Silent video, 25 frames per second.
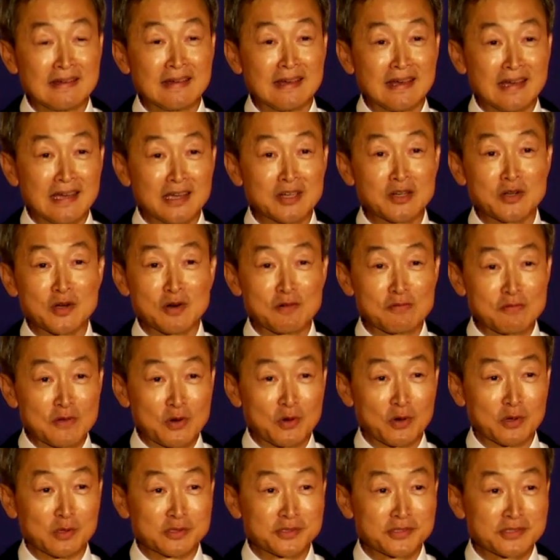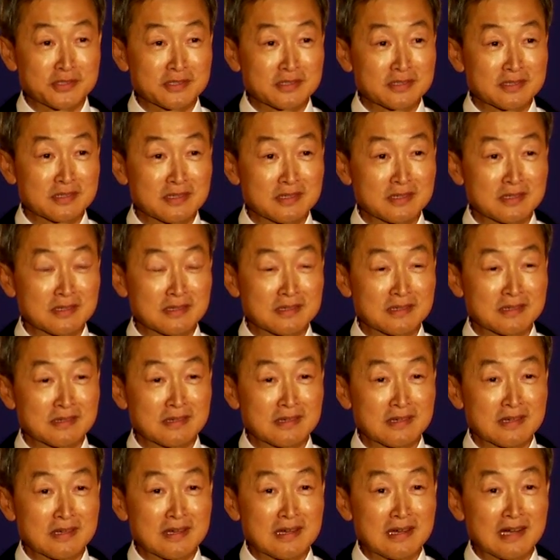And of course,
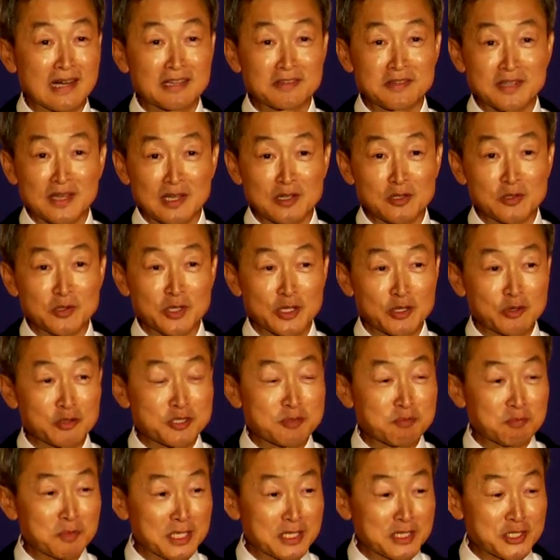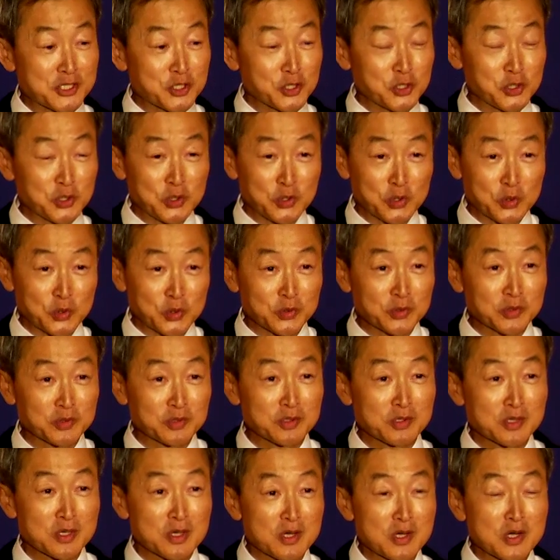I tell you, it was Minister
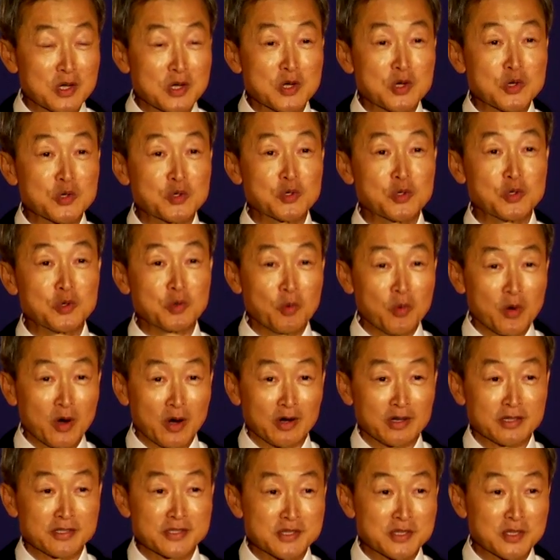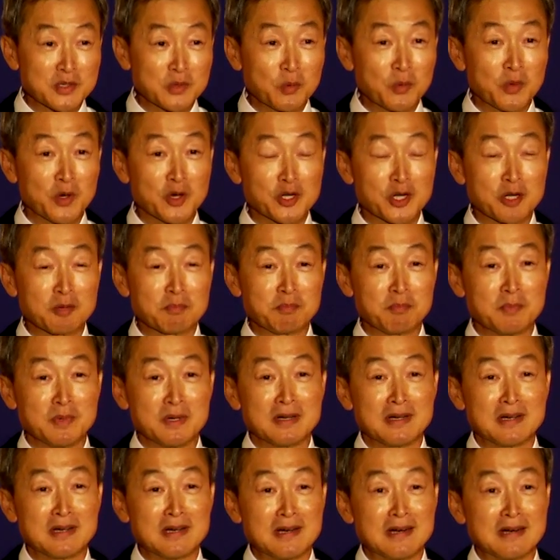Yoon who was one
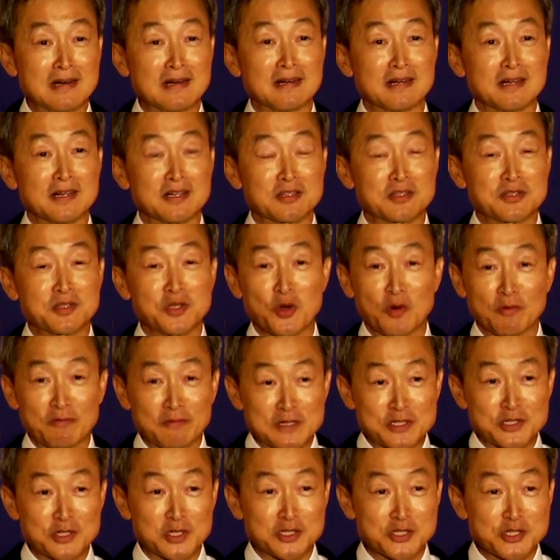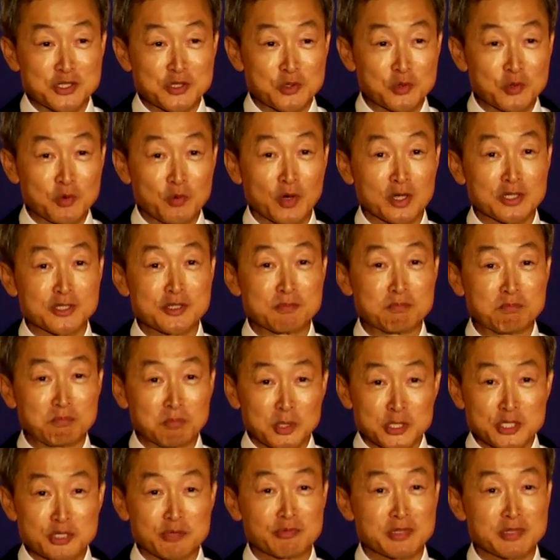of the officials who was most